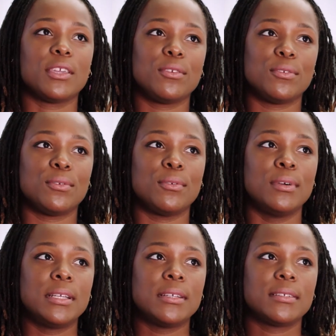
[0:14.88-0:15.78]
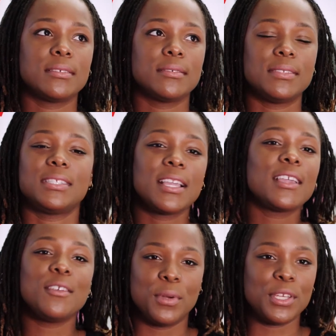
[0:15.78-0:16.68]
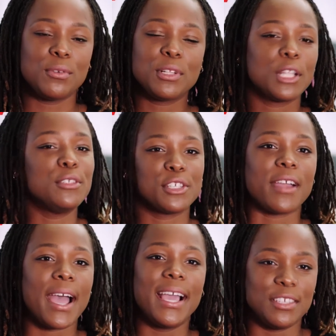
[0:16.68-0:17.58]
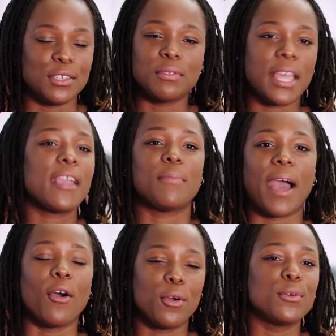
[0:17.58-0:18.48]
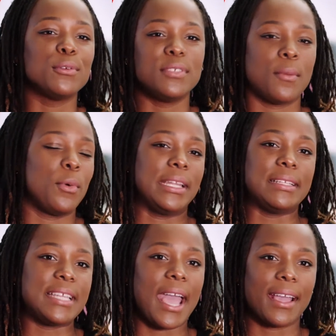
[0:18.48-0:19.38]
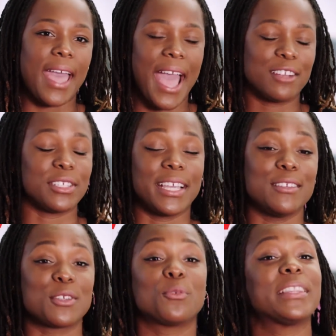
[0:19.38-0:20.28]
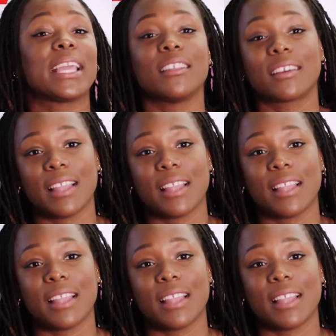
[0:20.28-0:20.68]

you see when you close your eyes and you think about who someone in tech actually is or what they look